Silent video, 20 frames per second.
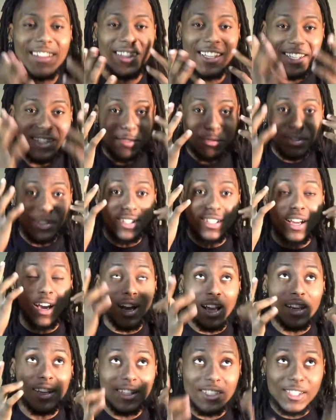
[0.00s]
This was an
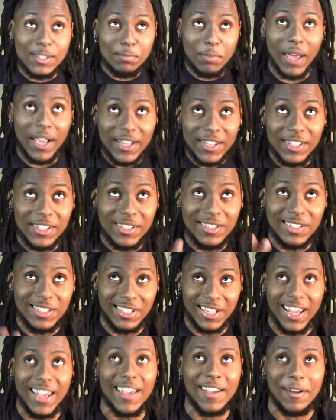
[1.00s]
unexpected
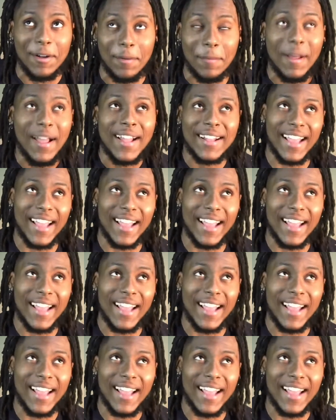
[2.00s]
jam